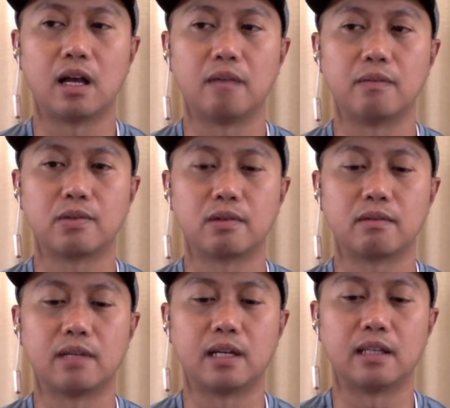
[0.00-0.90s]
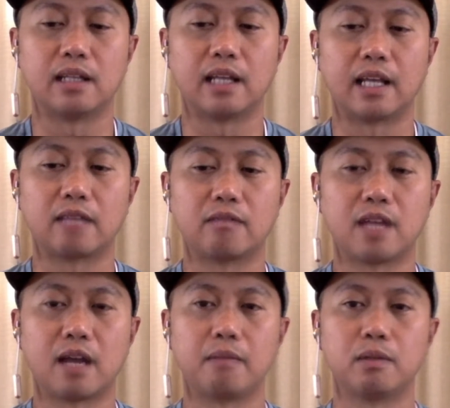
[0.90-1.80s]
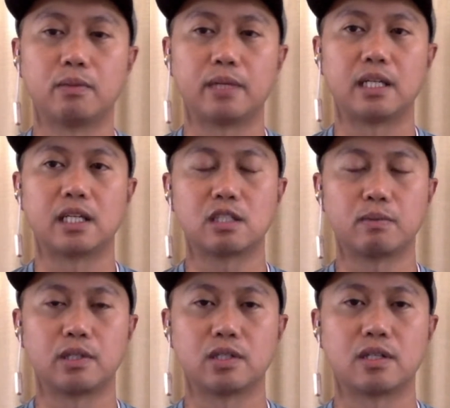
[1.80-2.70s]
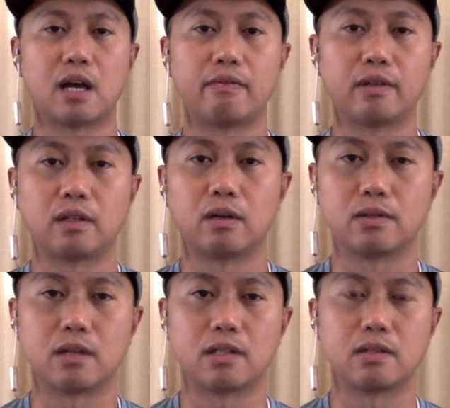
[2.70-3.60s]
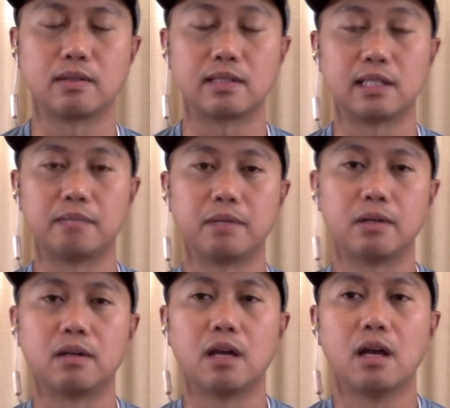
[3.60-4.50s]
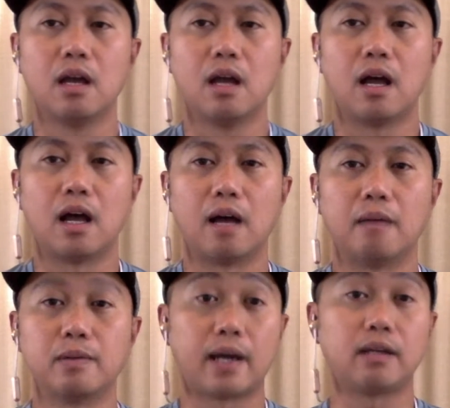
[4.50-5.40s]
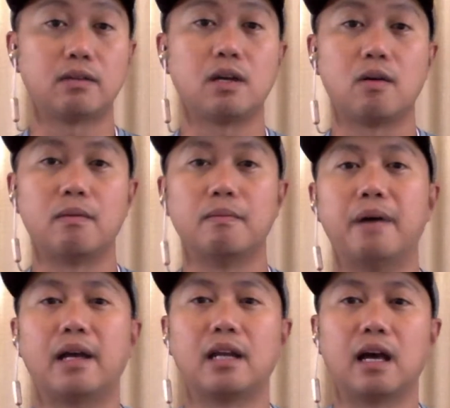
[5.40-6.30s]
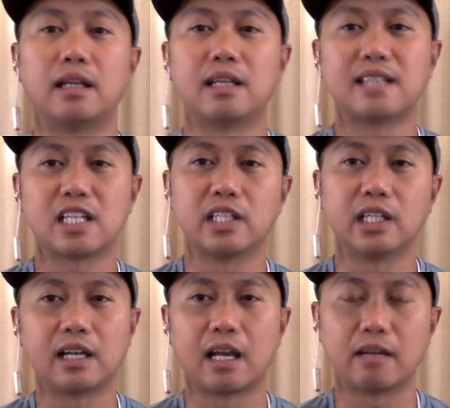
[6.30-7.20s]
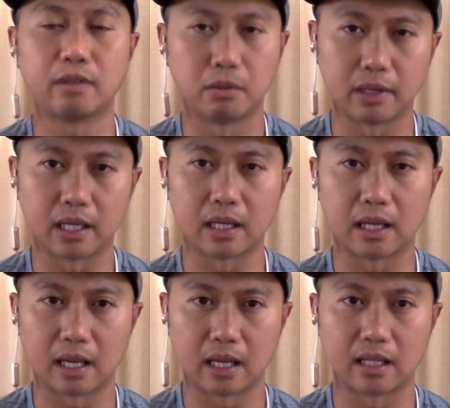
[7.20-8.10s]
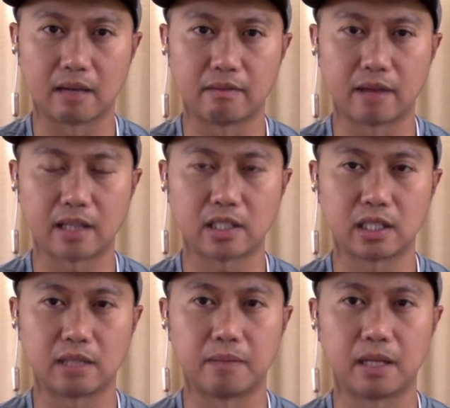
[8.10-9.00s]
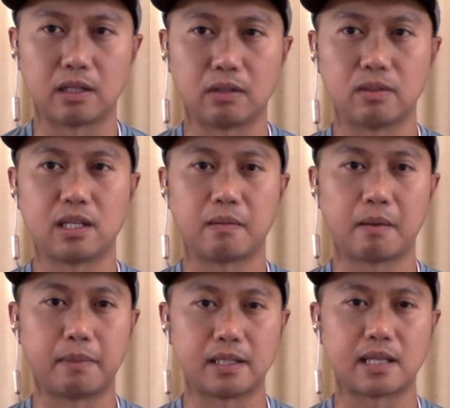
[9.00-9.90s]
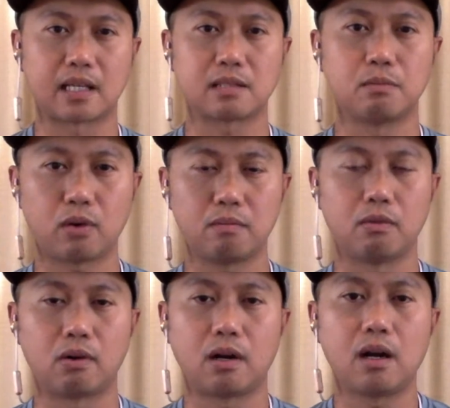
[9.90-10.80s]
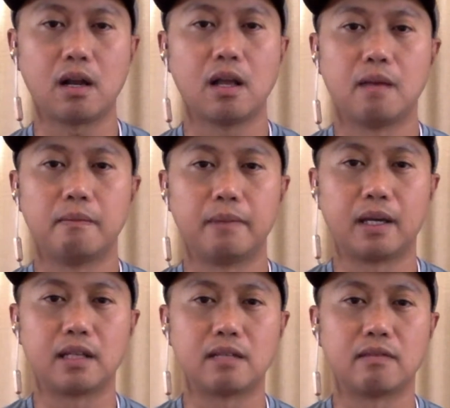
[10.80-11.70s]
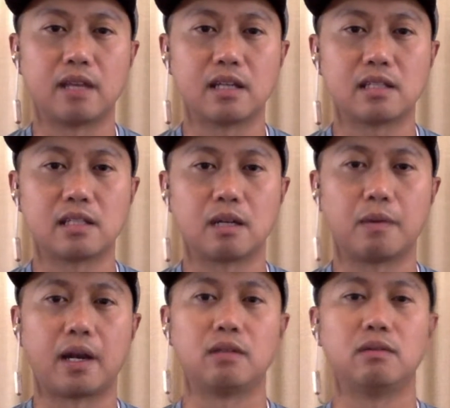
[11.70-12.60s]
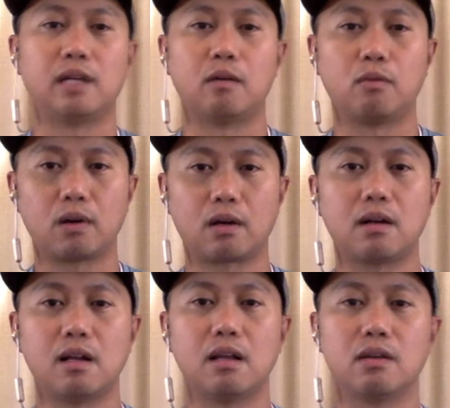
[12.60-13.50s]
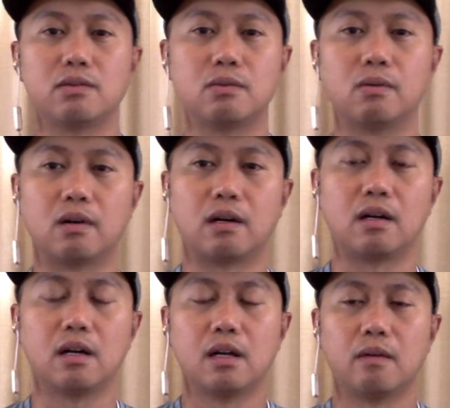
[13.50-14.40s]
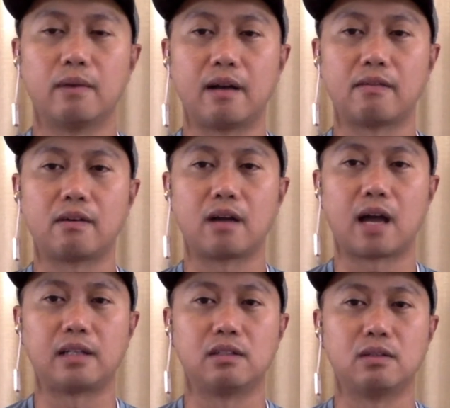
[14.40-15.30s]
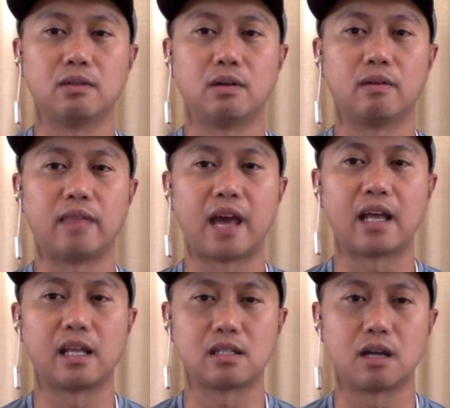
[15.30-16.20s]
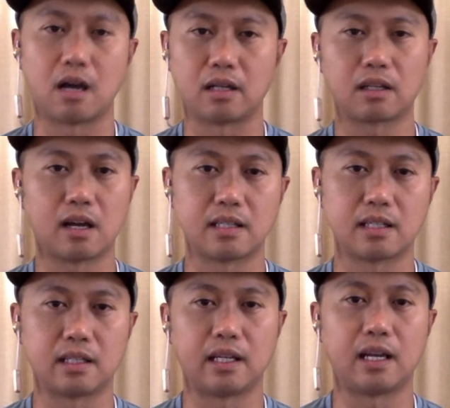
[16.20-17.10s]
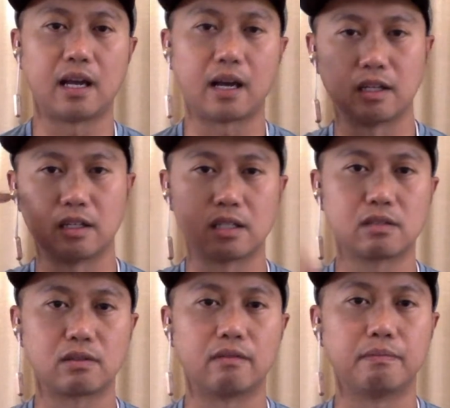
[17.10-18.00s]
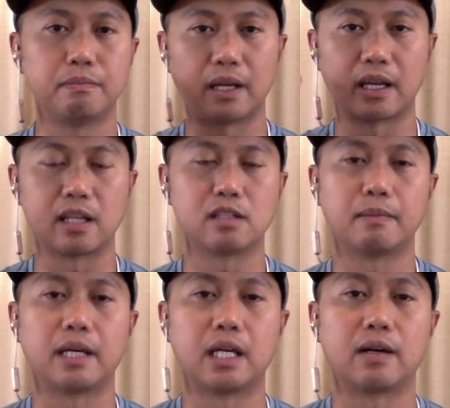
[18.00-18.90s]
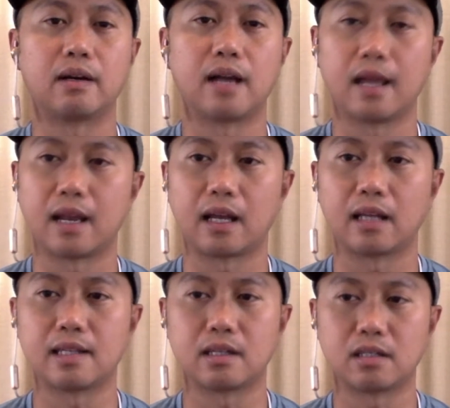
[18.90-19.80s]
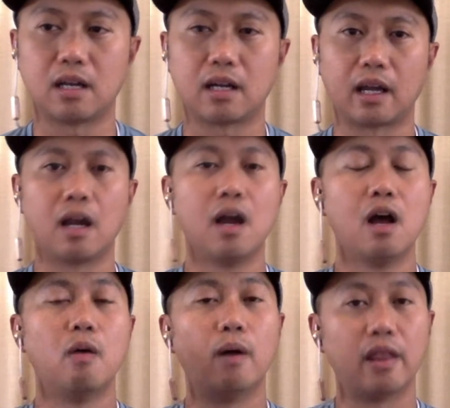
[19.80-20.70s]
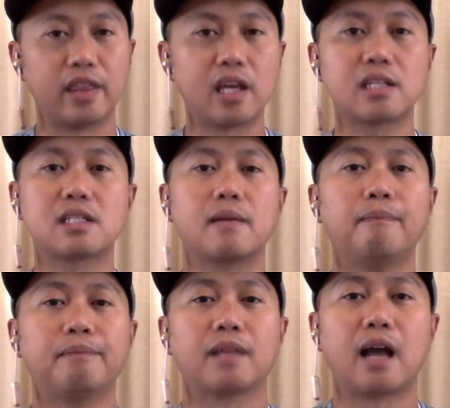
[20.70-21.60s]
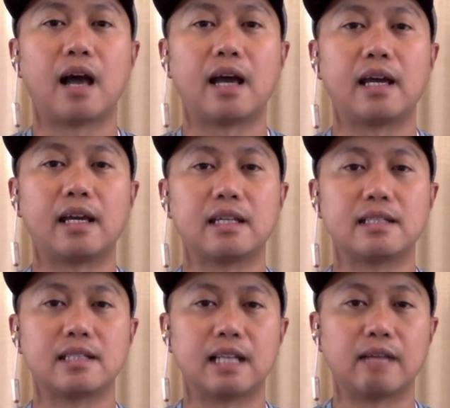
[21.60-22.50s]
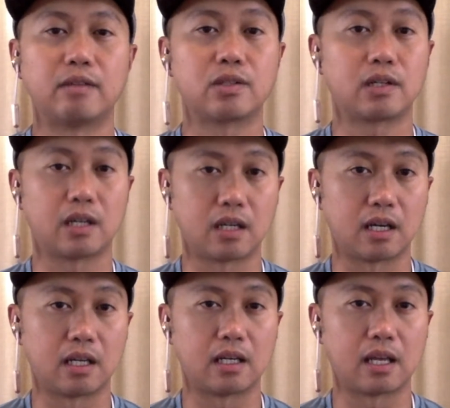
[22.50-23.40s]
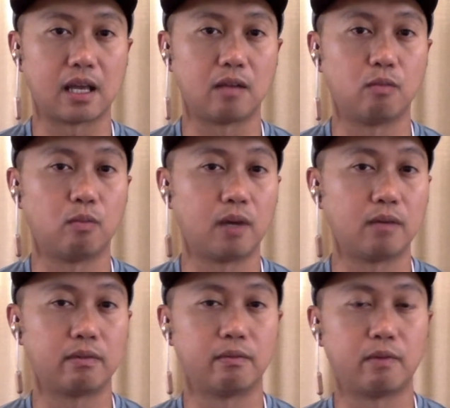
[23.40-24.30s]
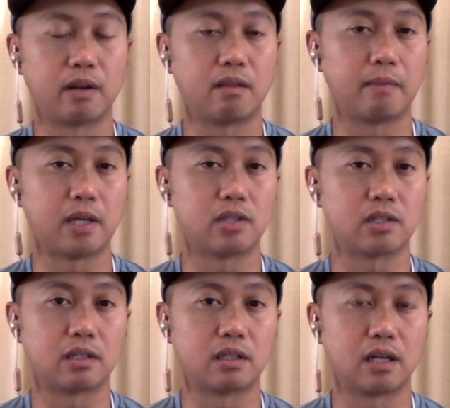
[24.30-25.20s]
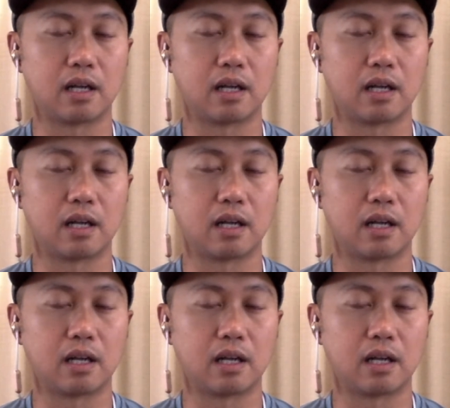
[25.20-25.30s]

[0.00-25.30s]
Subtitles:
sort of the length of time between it switches off and goes on to a sleep mode. So I don't know, but that's actually kind of annoying, and I've actually been using my Beats X more and more because of this. When I do get work calls or whatever, I do know that it's on constantly, and I can just sort of plug it into my ear and I can start talking. Well, this, I still have to turn it on, and one of the major